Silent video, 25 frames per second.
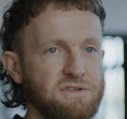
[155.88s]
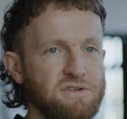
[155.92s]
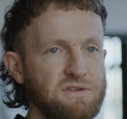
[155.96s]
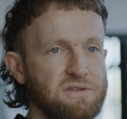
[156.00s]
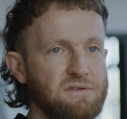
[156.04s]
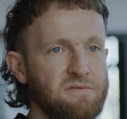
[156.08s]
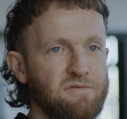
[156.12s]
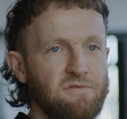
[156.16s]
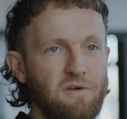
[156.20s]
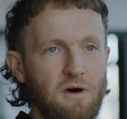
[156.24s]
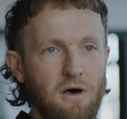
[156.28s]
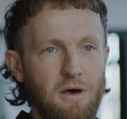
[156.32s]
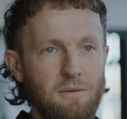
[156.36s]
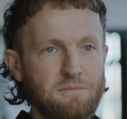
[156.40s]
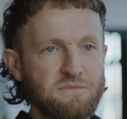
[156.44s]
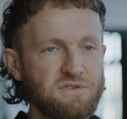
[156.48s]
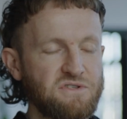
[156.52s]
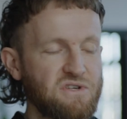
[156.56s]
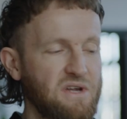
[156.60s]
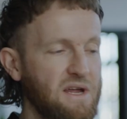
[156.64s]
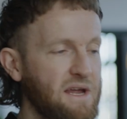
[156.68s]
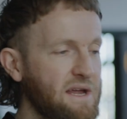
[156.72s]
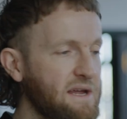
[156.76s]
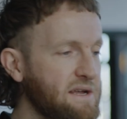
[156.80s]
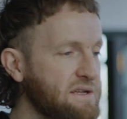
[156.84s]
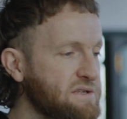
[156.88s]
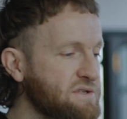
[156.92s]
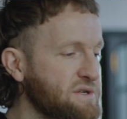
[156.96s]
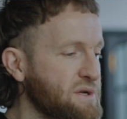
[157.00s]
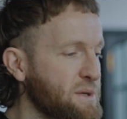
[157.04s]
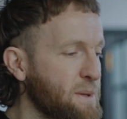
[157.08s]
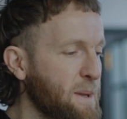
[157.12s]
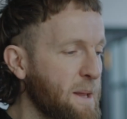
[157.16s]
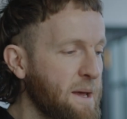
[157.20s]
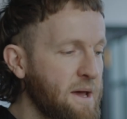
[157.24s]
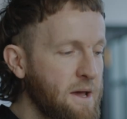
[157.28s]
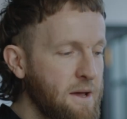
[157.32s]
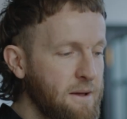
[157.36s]
and the farms change
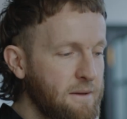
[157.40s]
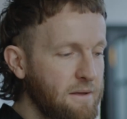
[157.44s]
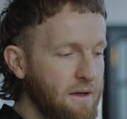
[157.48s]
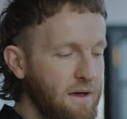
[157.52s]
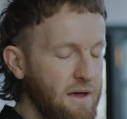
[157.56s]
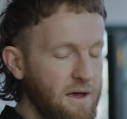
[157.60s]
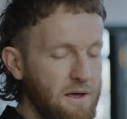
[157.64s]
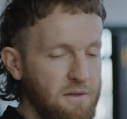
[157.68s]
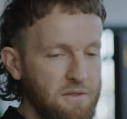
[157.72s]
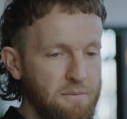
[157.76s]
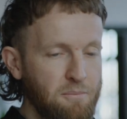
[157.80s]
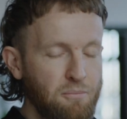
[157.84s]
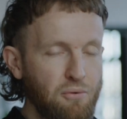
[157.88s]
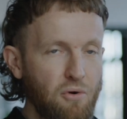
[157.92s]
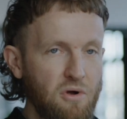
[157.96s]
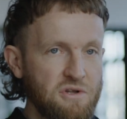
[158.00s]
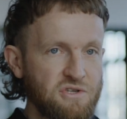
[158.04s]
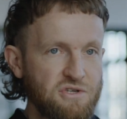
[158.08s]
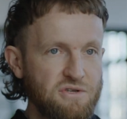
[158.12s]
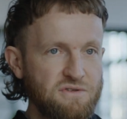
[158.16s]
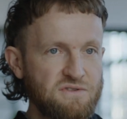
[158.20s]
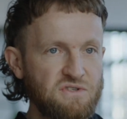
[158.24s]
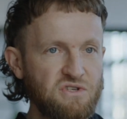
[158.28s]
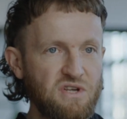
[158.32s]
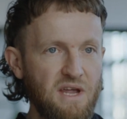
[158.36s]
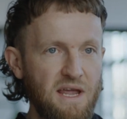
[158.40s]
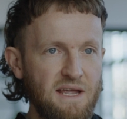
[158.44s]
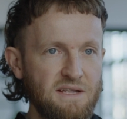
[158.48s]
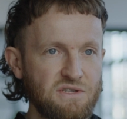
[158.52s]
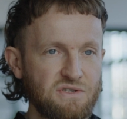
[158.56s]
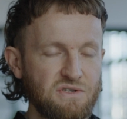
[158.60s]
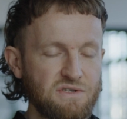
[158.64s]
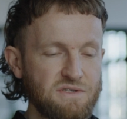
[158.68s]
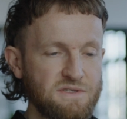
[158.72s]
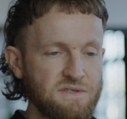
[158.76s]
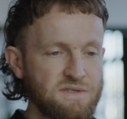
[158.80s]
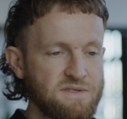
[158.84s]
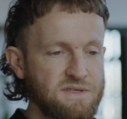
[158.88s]
and the produce
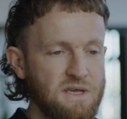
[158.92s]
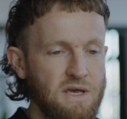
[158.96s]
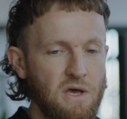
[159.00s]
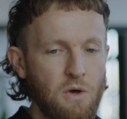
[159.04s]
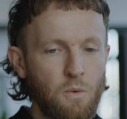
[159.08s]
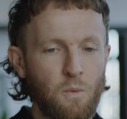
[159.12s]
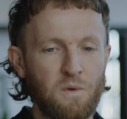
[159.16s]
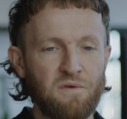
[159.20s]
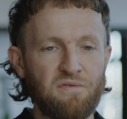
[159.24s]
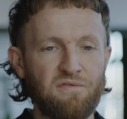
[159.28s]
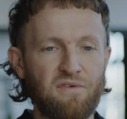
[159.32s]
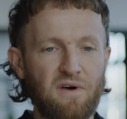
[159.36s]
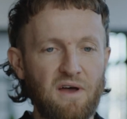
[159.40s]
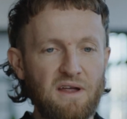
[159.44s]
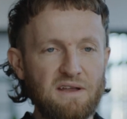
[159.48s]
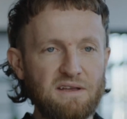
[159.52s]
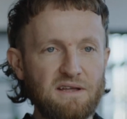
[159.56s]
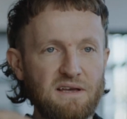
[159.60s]
changes, we find